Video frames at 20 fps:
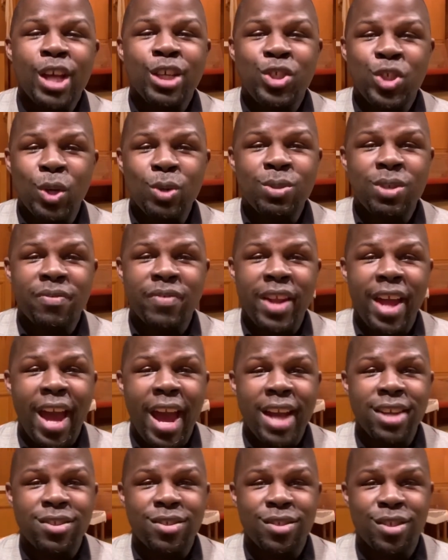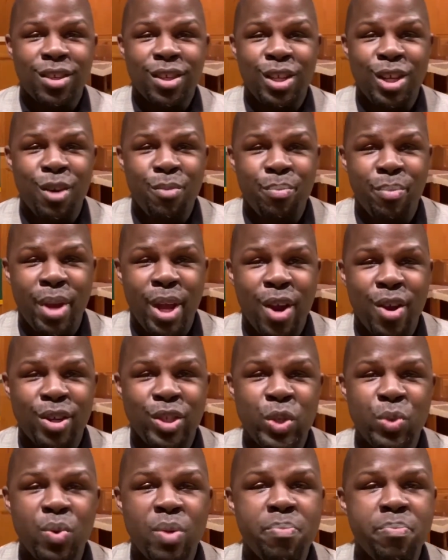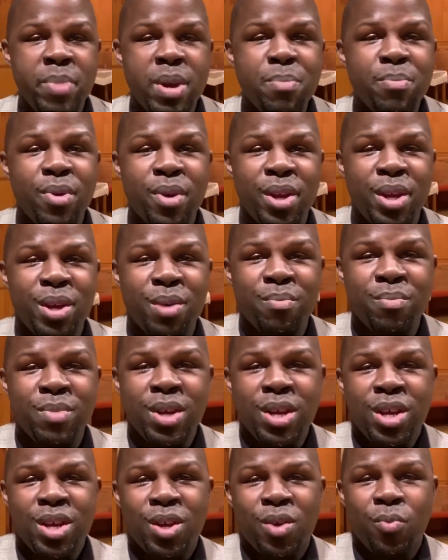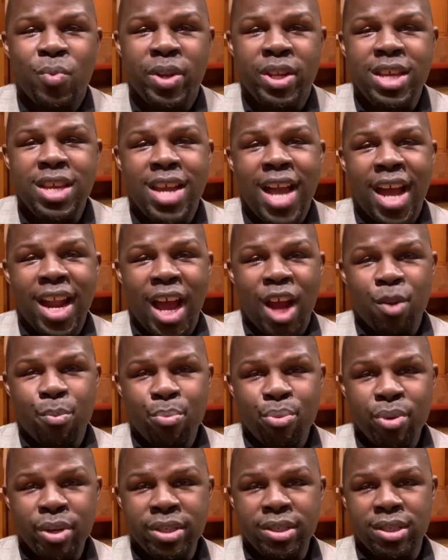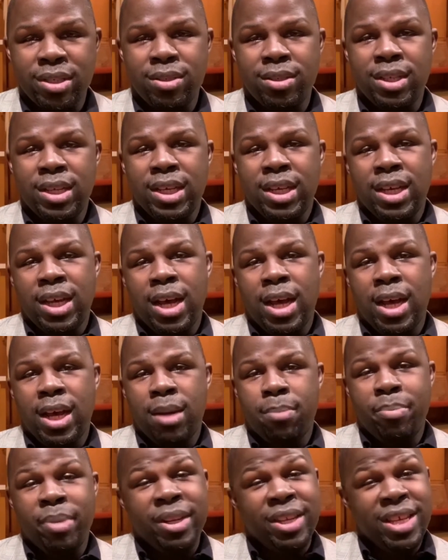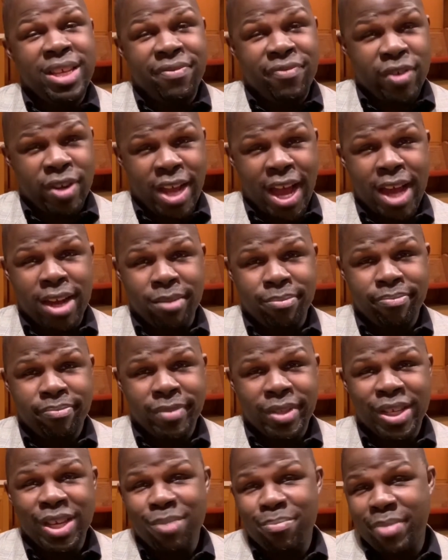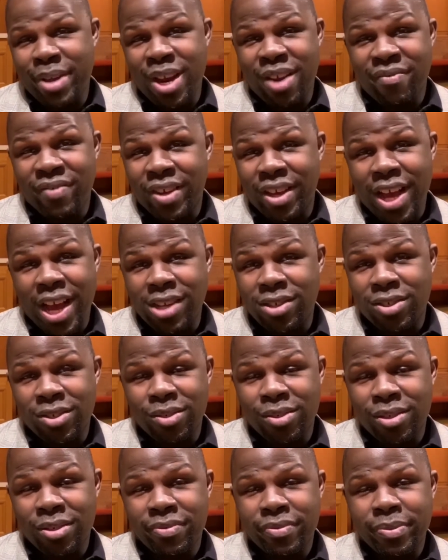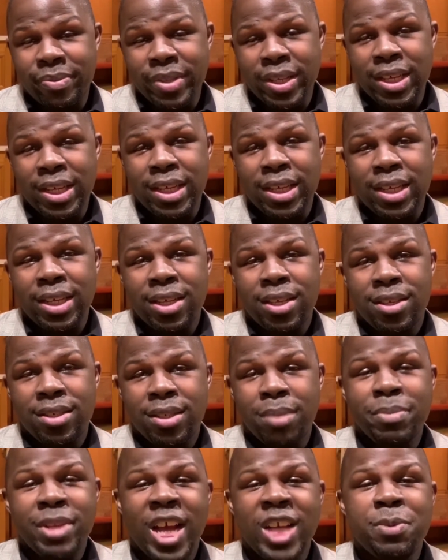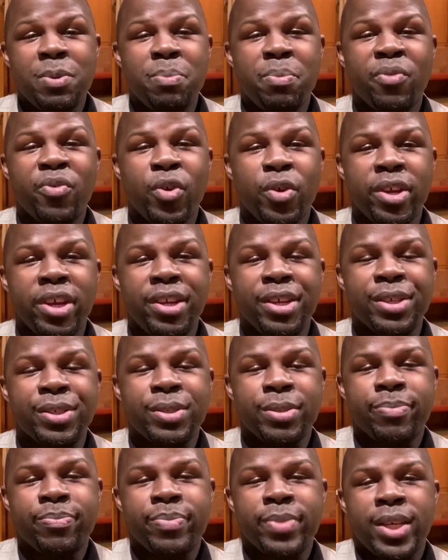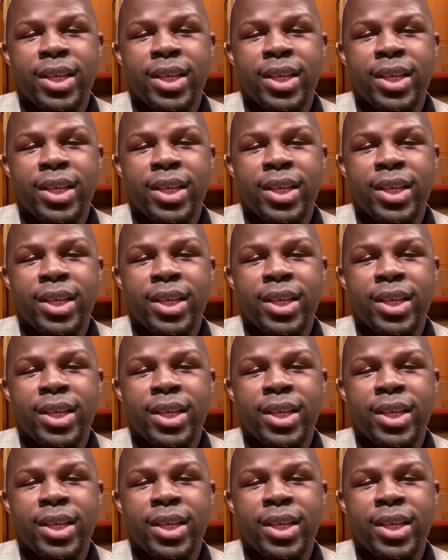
Joseph had asked the cupbearer to remember him when he got out of prison, but he forgot him. The cupbearer forgot Joseph. Sometimes people forget us.